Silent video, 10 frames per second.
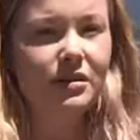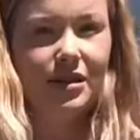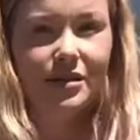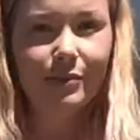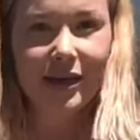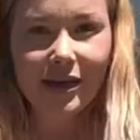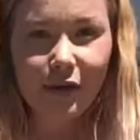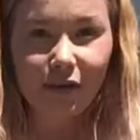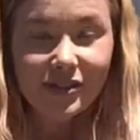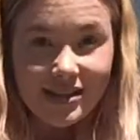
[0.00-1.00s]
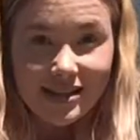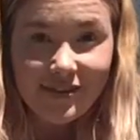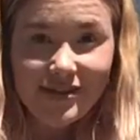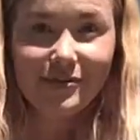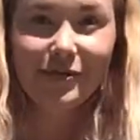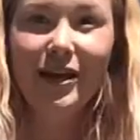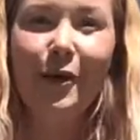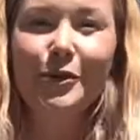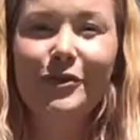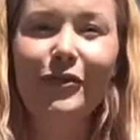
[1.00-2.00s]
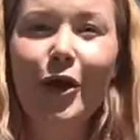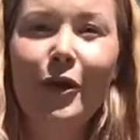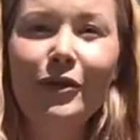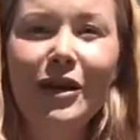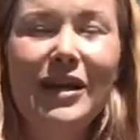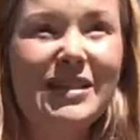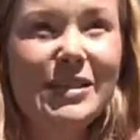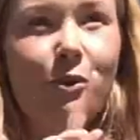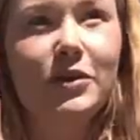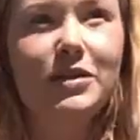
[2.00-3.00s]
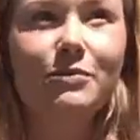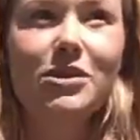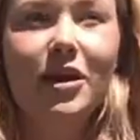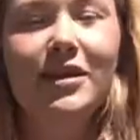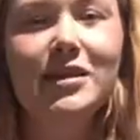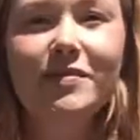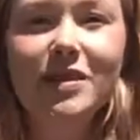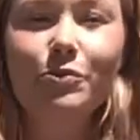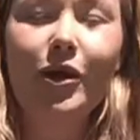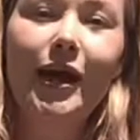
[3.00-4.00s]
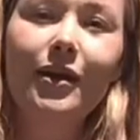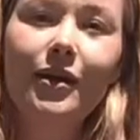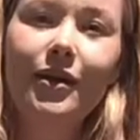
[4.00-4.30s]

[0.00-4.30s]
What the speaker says: disappeared off to sniff some flowers of her own and spot some signs of spring,